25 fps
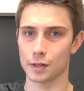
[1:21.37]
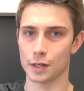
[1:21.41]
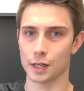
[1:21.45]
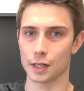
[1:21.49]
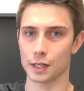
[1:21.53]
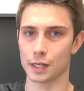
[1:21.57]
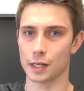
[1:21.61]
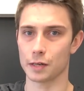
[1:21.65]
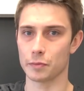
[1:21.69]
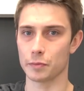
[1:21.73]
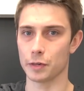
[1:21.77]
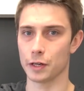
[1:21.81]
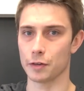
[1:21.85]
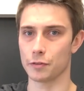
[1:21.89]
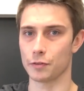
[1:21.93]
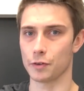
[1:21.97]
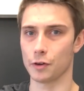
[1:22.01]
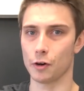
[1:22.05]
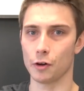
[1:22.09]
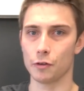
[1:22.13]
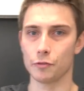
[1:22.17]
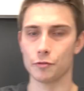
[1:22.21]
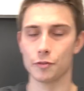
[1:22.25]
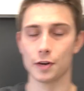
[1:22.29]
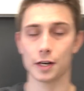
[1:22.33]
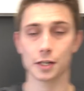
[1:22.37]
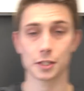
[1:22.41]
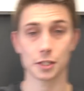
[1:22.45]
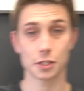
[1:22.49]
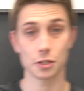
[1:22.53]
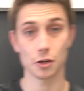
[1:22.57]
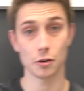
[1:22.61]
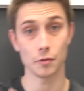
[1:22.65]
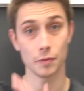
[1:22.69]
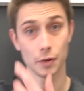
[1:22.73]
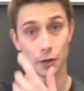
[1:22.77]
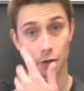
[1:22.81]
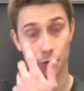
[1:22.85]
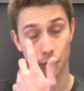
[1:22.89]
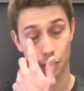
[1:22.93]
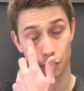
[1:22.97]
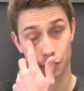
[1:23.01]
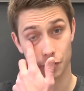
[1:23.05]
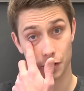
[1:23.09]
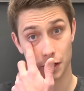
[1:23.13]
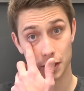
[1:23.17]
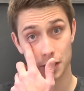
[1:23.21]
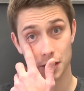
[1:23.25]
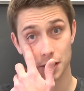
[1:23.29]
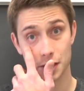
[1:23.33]
and then we have an odd function over an odd
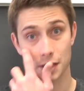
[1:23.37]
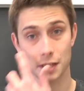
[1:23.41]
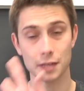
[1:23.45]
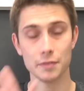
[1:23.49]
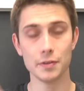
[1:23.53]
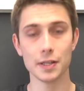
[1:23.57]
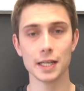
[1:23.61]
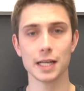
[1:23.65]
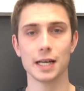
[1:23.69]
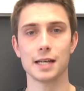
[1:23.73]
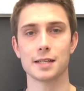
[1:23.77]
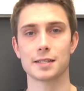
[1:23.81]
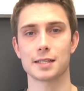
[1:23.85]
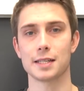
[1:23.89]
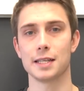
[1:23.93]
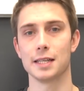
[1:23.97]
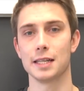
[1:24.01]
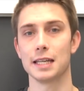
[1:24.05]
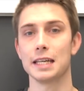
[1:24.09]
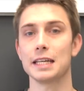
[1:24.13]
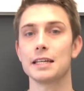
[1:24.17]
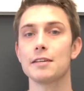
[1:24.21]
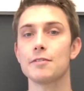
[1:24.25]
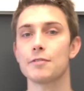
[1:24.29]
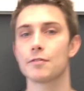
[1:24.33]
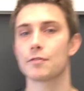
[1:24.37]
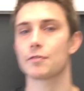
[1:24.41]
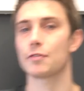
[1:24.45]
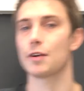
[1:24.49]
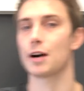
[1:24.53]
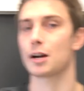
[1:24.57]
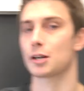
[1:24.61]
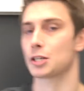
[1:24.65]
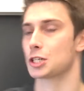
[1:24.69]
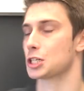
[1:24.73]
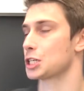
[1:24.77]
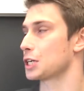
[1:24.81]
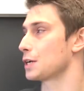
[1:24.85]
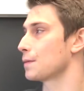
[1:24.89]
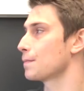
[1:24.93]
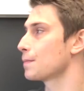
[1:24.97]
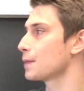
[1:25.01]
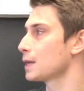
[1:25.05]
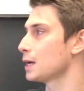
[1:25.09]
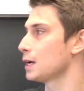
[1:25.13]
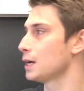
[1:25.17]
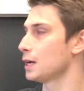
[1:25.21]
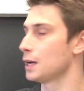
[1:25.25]
function giving us an even function,